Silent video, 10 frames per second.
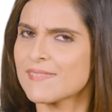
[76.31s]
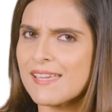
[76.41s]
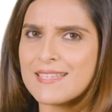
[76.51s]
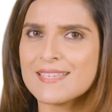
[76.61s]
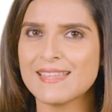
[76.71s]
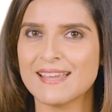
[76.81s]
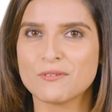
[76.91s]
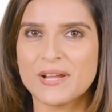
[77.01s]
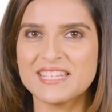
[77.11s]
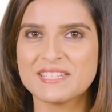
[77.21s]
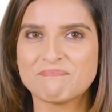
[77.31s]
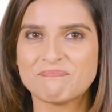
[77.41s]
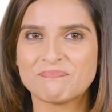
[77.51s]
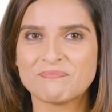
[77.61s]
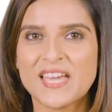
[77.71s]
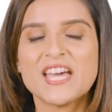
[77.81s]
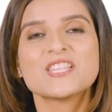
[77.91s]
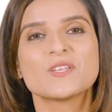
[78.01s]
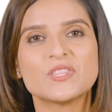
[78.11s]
Isn't that great? So,